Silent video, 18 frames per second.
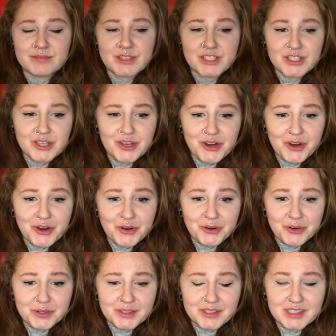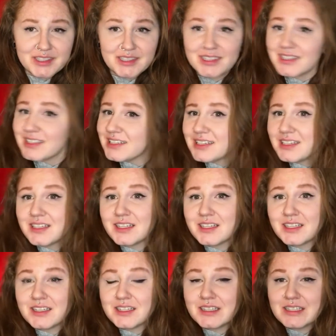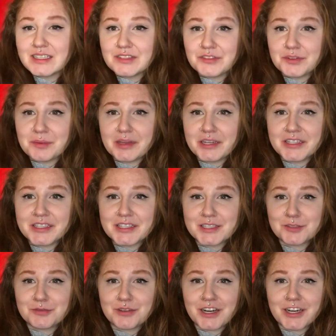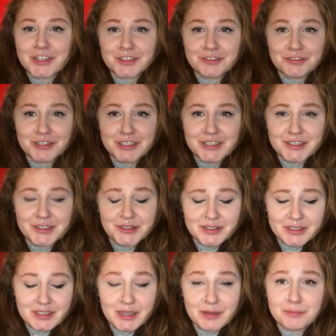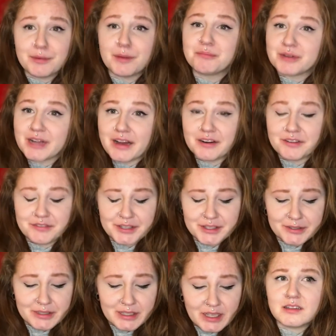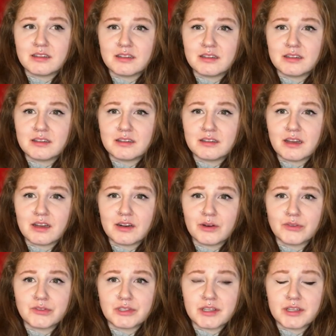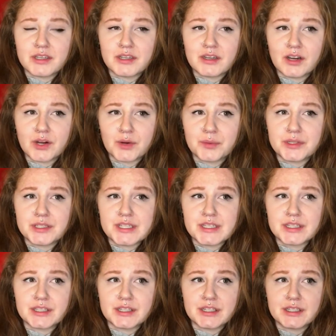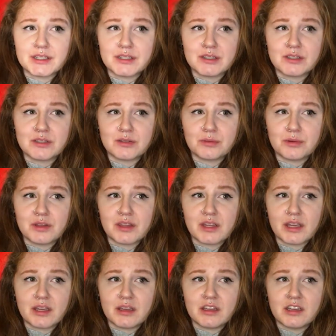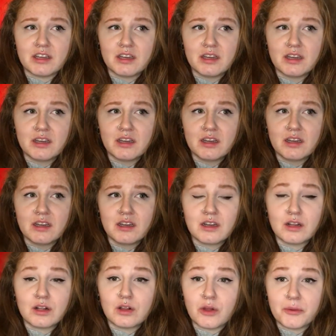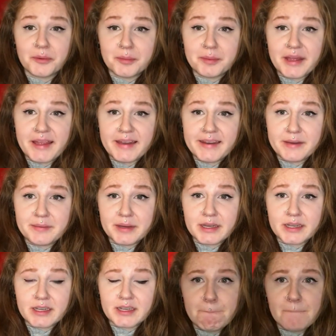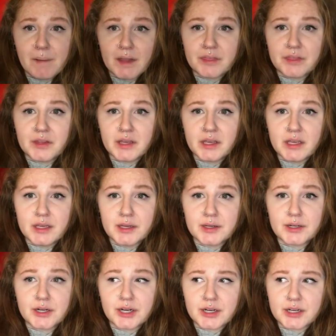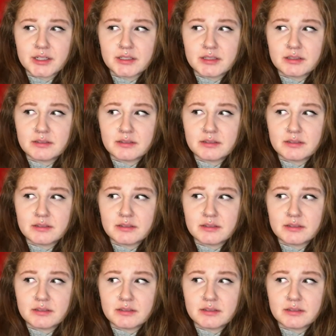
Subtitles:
So if you made it this far, good for you. I'm proud of you. Not only are we dealing with a global pandemic, but the current